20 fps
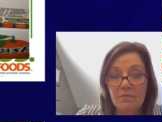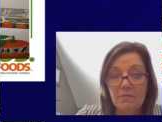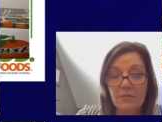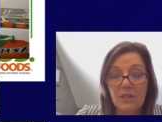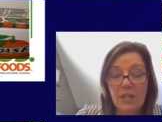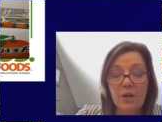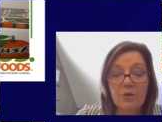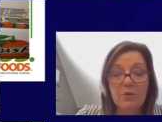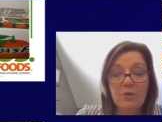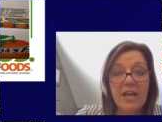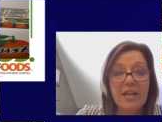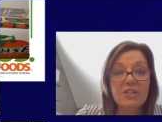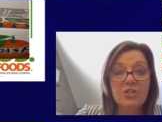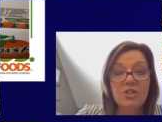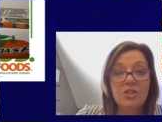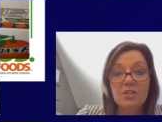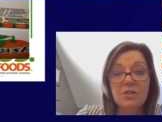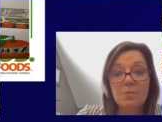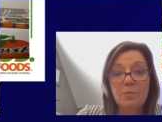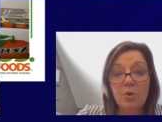
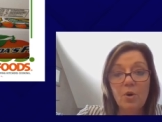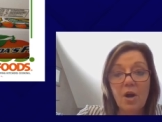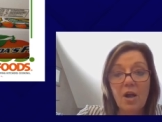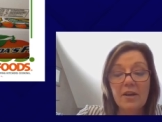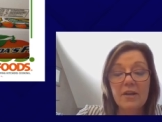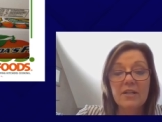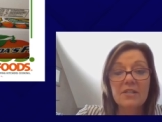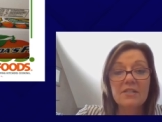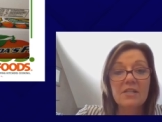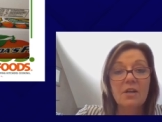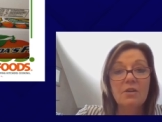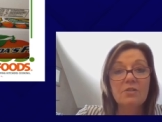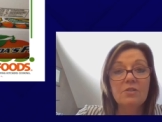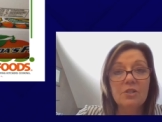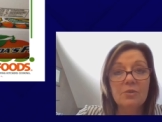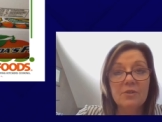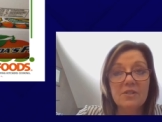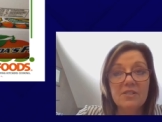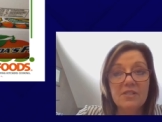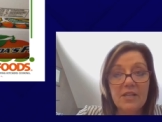location's product
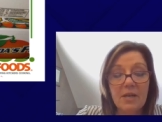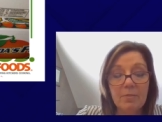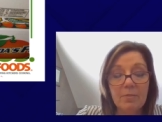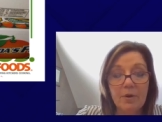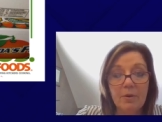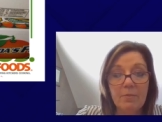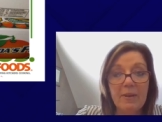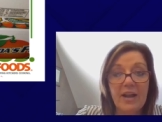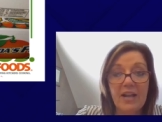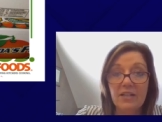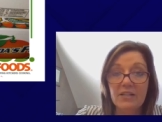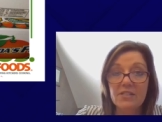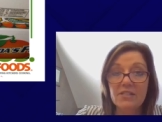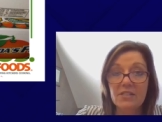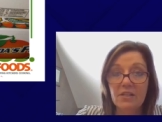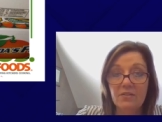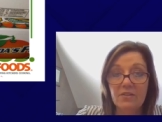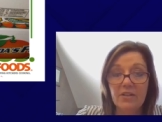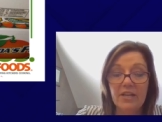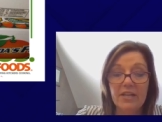onto a separate pallet
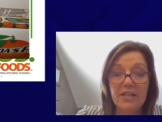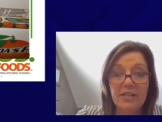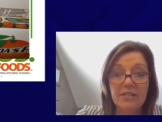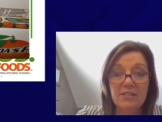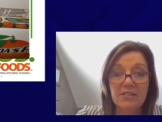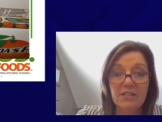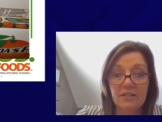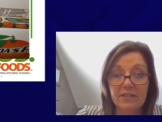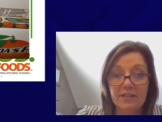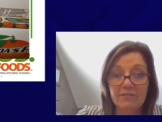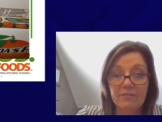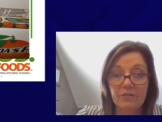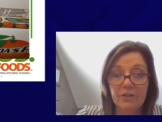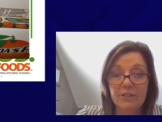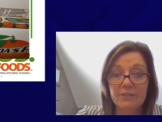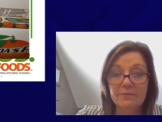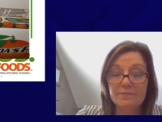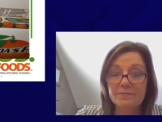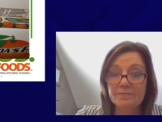so that he could deliver it.